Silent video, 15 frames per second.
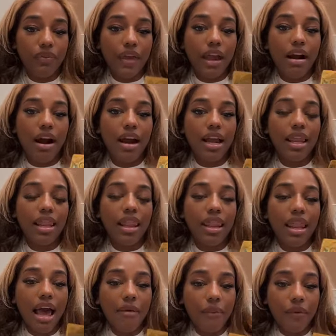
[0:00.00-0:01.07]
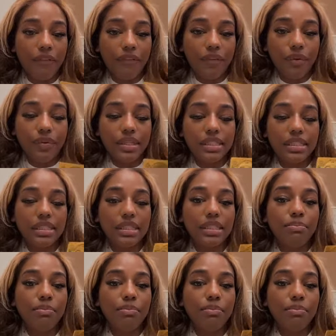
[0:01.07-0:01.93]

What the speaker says: They are in love with you. This is